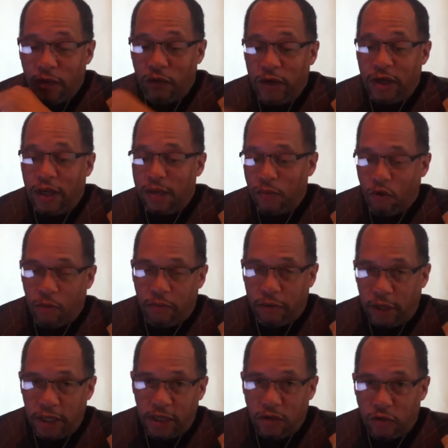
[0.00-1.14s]
We need more
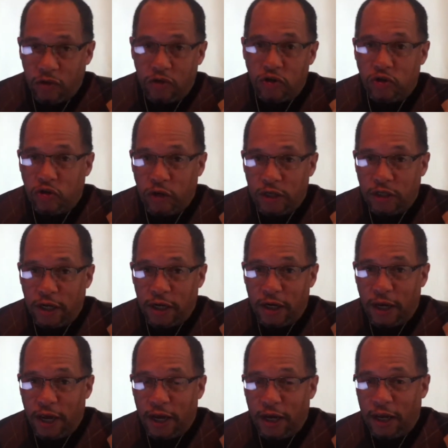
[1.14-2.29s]
police on the streets
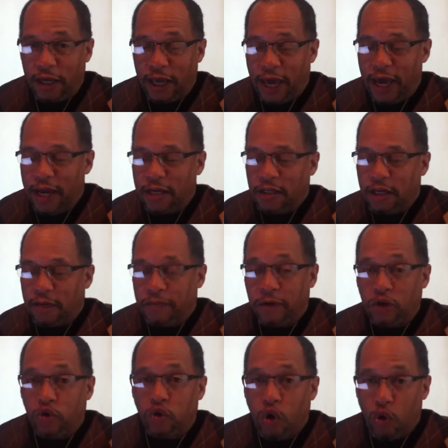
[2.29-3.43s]
and engaged in
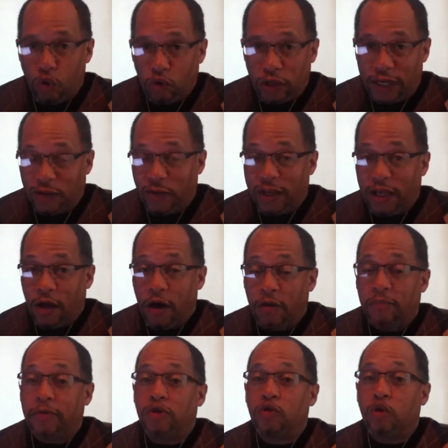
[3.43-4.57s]
patrols. That's why they call
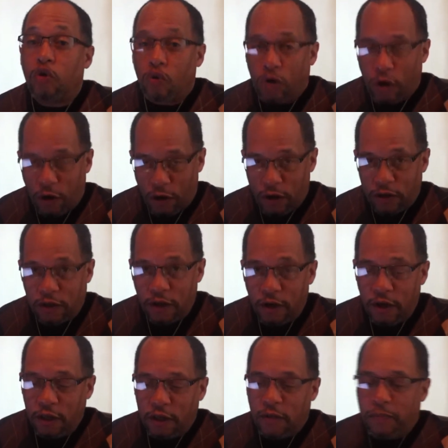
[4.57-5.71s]
them patrol cars.
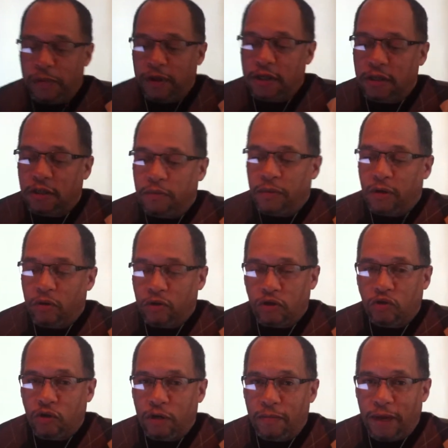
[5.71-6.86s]
The police should be on the
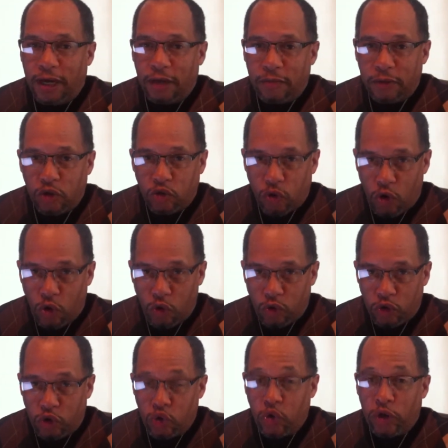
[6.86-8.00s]
street making
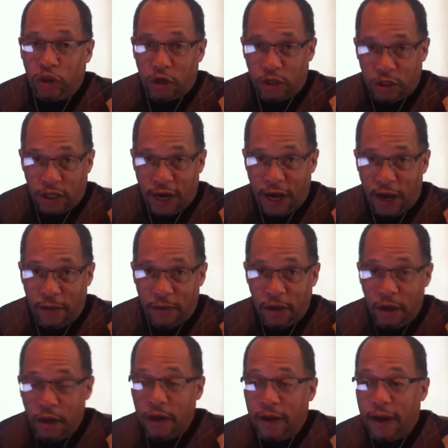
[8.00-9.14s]
patrols, doing their job.
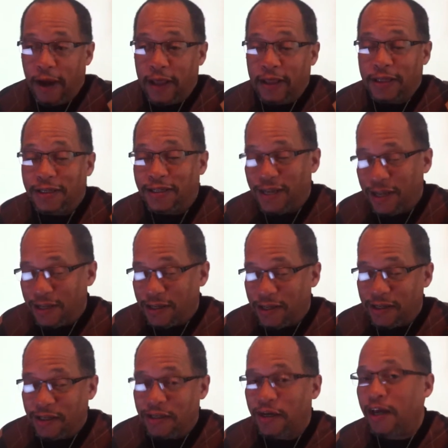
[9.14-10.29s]
The
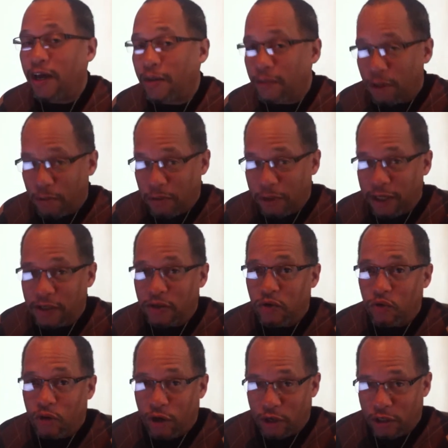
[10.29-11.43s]
citizens should help the police
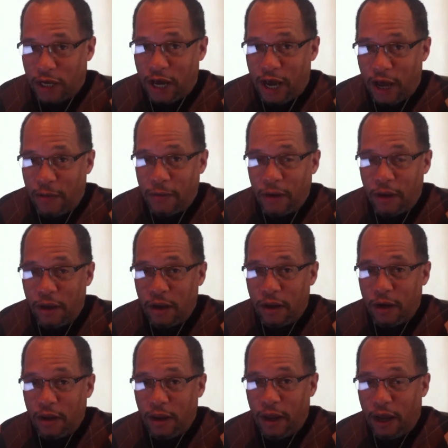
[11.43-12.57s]
do their job,
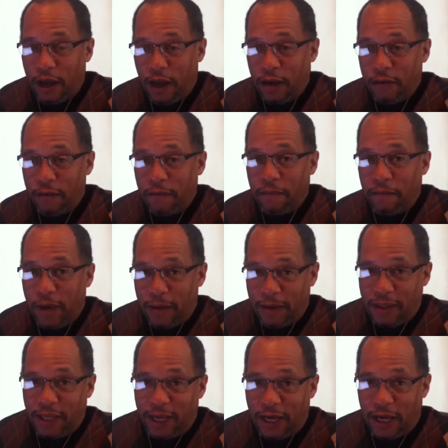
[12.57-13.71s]
and maybe
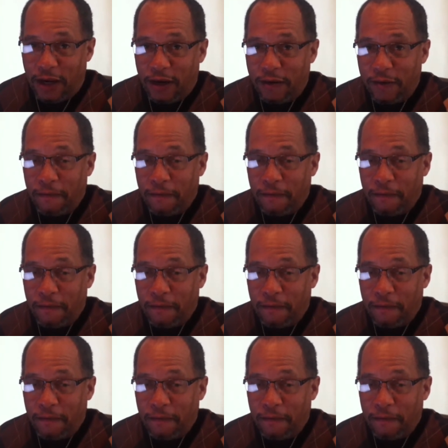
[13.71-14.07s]
then